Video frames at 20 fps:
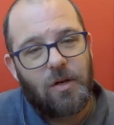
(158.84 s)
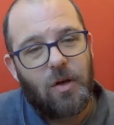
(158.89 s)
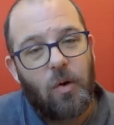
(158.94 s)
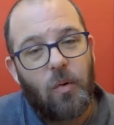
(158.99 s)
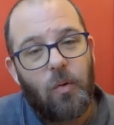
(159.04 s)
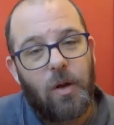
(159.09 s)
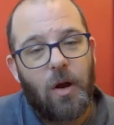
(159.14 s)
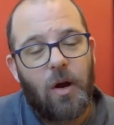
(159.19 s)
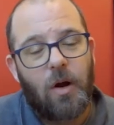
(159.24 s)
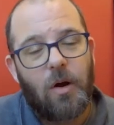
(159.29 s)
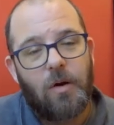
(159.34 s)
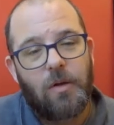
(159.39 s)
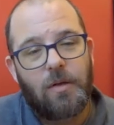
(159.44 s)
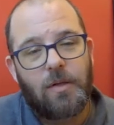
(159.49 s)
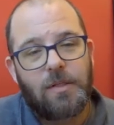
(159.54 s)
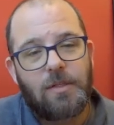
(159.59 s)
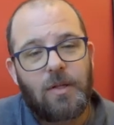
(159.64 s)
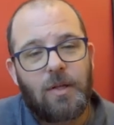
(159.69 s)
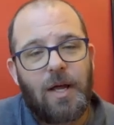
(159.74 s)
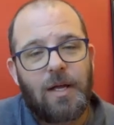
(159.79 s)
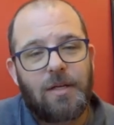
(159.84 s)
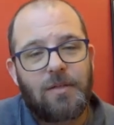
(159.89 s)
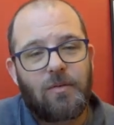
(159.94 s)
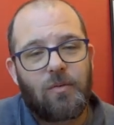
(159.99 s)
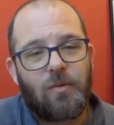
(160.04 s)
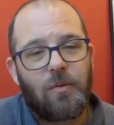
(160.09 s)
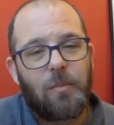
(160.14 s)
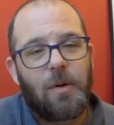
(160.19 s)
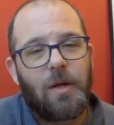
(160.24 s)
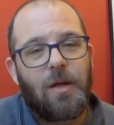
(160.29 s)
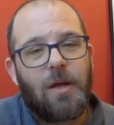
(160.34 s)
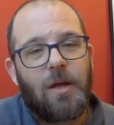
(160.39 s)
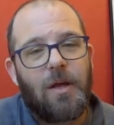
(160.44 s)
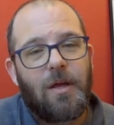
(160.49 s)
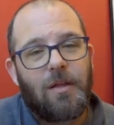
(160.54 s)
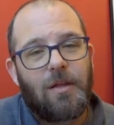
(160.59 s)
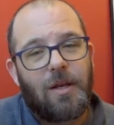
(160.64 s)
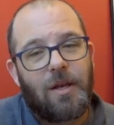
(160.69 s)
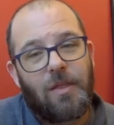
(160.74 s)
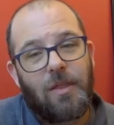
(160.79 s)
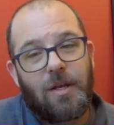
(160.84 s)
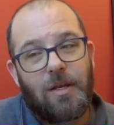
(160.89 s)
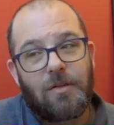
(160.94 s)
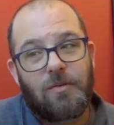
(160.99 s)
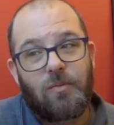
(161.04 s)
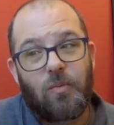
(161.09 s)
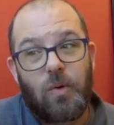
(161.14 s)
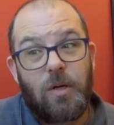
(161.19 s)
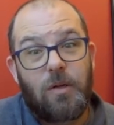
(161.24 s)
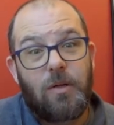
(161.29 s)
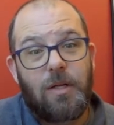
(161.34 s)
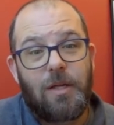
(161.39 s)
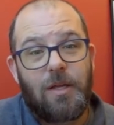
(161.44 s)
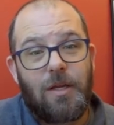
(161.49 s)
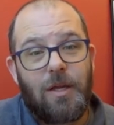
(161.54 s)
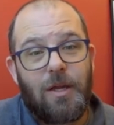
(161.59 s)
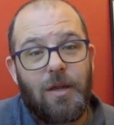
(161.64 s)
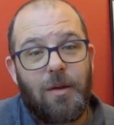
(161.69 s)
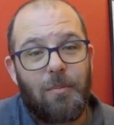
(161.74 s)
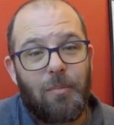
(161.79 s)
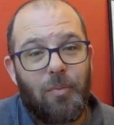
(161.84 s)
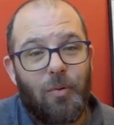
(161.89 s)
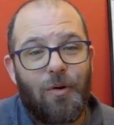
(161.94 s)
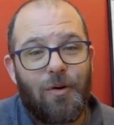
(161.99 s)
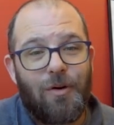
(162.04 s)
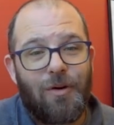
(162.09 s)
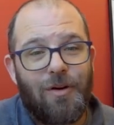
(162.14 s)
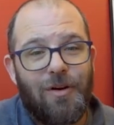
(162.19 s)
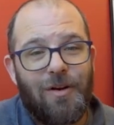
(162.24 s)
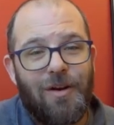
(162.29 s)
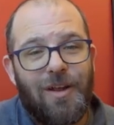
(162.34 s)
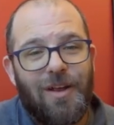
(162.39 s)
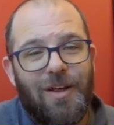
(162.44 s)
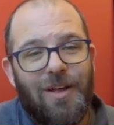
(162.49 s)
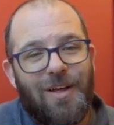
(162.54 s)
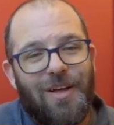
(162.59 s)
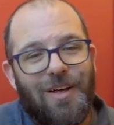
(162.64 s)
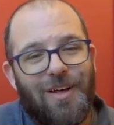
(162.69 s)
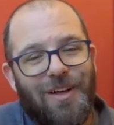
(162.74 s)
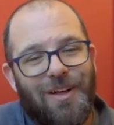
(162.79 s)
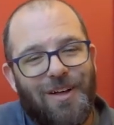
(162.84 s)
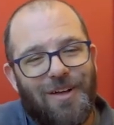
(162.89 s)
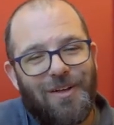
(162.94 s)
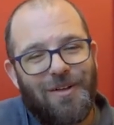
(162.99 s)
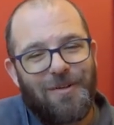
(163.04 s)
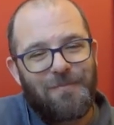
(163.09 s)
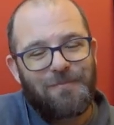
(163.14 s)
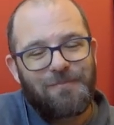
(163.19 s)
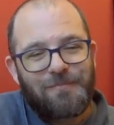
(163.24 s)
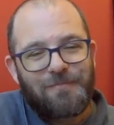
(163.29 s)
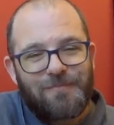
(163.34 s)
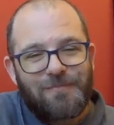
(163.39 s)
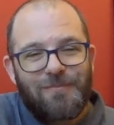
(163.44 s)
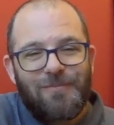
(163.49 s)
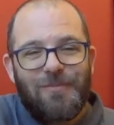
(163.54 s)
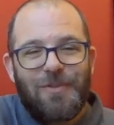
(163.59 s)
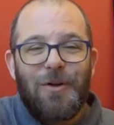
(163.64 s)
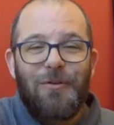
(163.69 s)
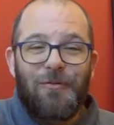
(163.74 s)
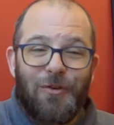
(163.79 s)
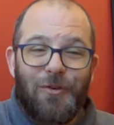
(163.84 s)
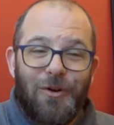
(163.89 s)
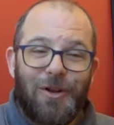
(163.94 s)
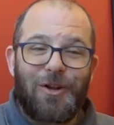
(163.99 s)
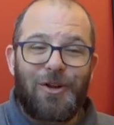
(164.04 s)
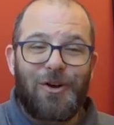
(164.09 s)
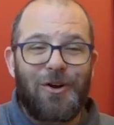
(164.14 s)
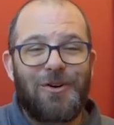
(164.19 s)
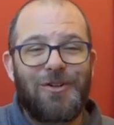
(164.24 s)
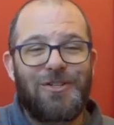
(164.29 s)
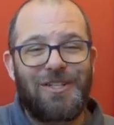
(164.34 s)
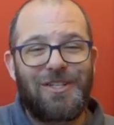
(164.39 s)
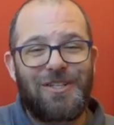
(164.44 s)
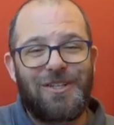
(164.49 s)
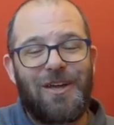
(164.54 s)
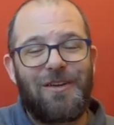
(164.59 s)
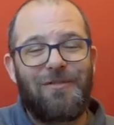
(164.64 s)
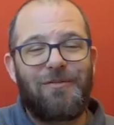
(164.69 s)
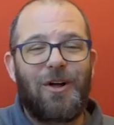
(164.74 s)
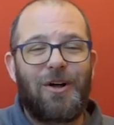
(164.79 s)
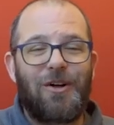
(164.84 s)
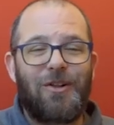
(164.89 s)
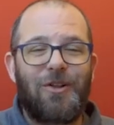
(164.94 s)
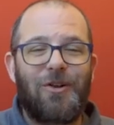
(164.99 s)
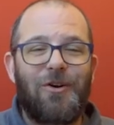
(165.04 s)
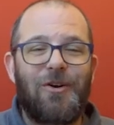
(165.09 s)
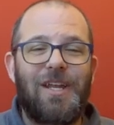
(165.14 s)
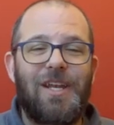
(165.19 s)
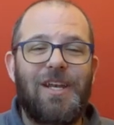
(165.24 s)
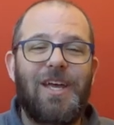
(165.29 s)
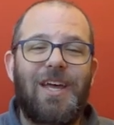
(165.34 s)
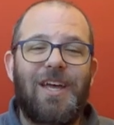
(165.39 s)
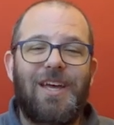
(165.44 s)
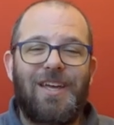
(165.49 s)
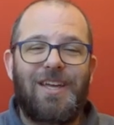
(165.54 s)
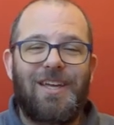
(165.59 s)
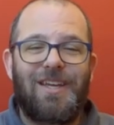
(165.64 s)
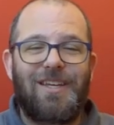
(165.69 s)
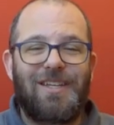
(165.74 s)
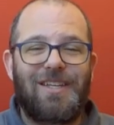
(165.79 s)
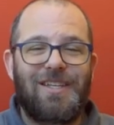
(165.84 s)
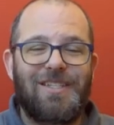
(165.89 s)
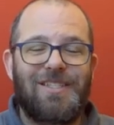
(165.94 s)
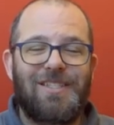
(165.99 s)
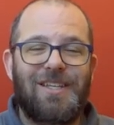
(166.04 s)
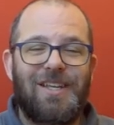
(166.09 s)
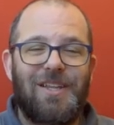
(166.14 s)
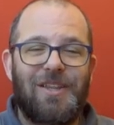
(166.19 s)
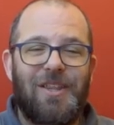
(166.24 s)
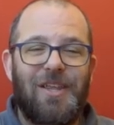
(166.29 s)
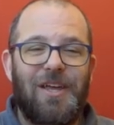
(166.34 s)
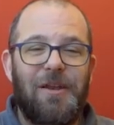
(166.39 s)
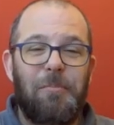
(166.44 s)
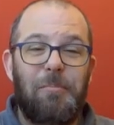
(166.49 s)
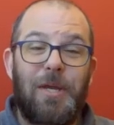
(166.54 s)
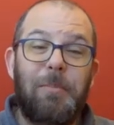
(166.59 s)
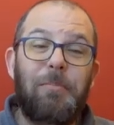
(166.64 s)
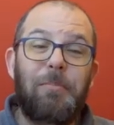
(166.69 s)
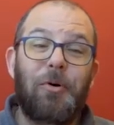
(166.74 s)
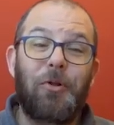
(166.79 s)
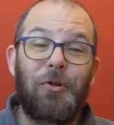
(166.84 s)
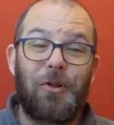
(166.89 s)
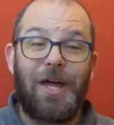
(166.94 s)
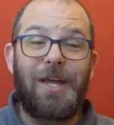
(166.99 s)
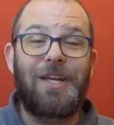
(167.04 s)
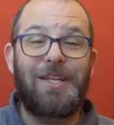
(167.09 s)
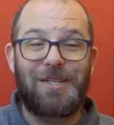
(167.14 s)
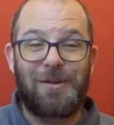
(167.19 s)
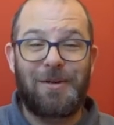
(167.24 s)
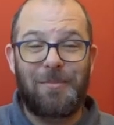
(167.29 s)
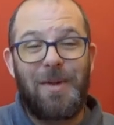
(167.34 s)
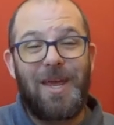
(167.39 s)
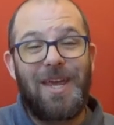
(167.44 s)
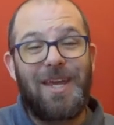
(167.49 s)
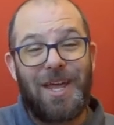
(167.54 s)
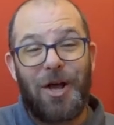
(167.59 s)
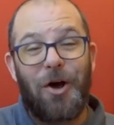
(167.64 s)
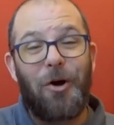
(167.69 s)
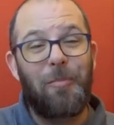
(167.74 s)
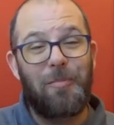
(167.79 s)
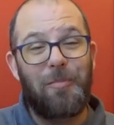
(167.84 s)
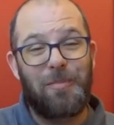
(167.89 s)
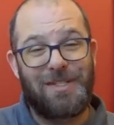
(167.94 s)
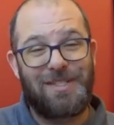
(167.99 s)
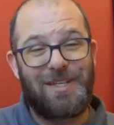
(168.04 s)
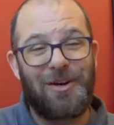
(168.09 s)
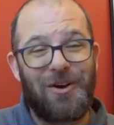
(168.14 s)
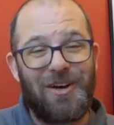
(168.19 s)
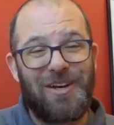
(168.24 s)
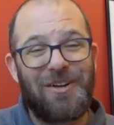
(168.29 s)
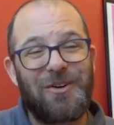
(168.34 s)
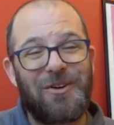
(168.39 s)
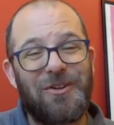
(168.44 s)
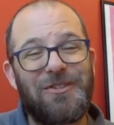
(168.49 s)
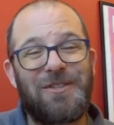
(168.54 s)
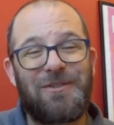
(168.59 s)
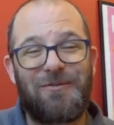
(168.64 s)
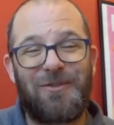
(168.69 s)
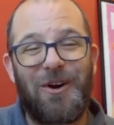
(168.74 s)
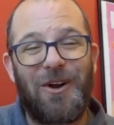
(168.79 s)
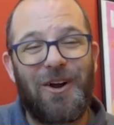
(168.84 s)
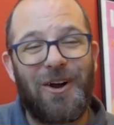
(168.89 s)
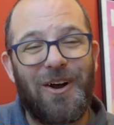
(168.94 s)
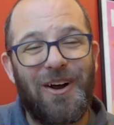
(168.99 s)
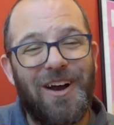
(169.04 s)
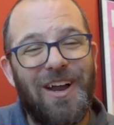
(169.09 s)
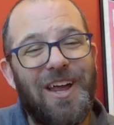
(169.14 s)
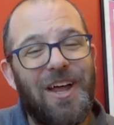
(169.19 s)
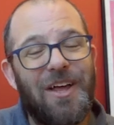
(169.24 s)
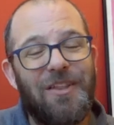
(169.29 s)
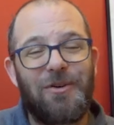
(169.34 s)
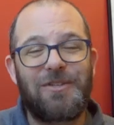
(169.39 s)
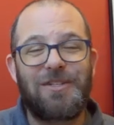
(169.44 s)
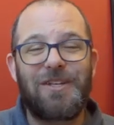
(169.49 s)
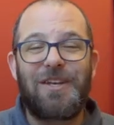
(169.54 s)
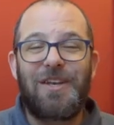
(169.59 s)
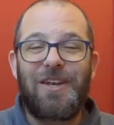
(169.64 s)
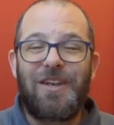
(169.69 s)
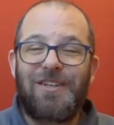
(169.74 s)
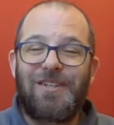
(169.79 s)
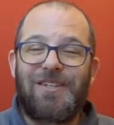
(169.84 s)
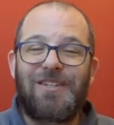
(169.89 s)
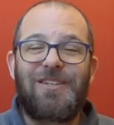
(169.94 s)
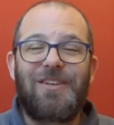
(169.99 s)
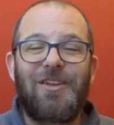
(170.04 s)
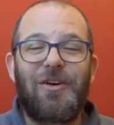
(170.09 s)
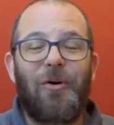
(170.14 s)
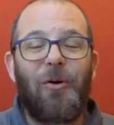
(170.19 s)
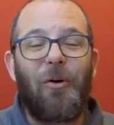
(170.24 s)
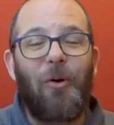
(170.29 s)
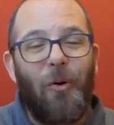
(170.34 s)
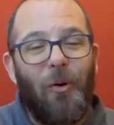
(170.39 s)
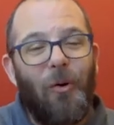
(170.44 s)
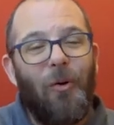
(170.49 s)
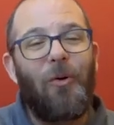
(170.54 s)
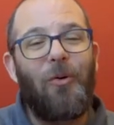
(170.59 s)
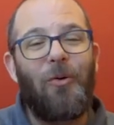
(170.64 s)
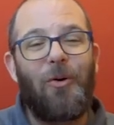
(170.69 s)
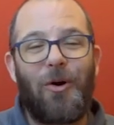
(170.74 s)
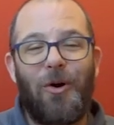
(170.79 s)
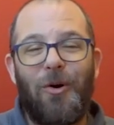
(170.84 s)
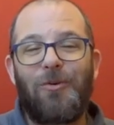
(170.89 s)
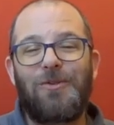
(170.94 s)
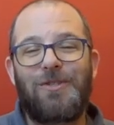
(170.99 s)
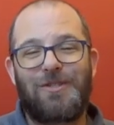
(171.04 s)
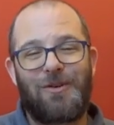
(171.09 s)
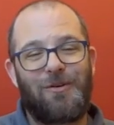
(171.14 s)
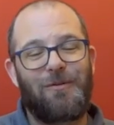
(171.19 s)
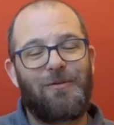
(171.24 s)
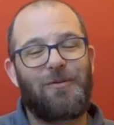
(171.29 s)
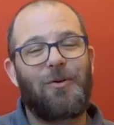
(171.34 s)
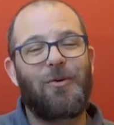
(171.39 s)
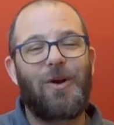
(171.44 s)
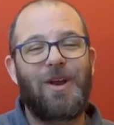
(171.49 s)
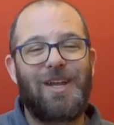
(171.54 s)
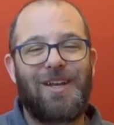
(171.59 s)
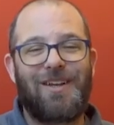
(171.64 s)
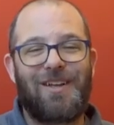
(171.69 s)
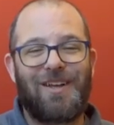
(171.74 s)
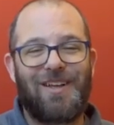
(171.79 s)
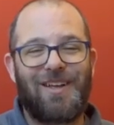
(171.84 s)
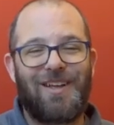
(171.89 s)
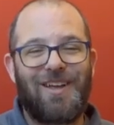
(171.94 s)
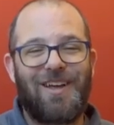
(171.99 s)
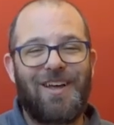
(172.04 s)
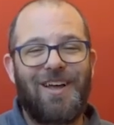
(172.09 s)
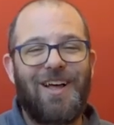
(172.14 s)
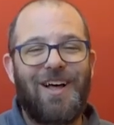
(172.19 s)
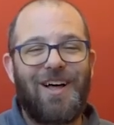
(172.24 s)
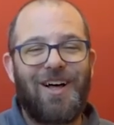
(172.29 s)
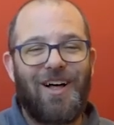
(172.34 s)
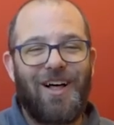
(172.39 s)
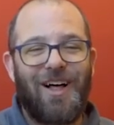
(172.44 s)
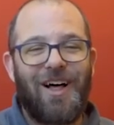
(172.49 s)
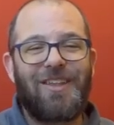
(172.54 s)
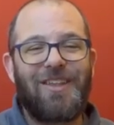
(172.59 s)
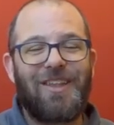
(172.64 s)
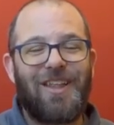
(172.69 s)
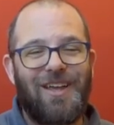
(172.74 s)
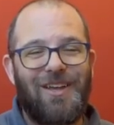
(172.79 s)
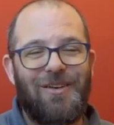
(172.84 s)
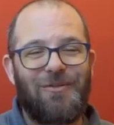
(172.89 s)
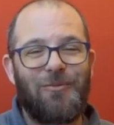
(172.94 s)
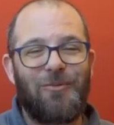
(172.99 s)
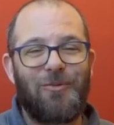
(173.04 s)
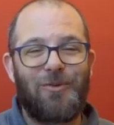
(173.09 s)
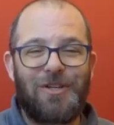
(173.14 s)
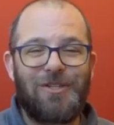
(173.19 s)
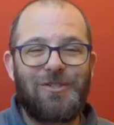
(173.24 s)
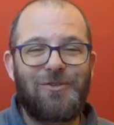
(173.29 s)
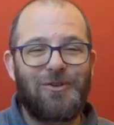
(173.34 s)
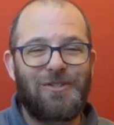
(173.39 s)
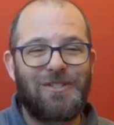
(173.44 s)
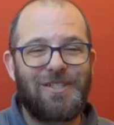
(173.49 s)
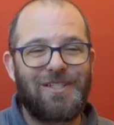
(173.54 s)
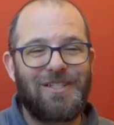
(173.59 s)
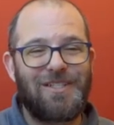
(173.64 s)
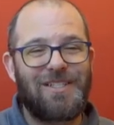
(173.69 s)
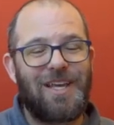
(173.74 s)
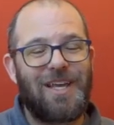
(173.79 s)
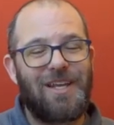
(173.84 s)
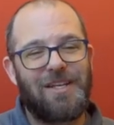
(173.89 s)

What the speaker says: OER in this classroom that I think is really important for encouraging lifelong learning is that people like to make help materials for R. There's a whole host of great online resources and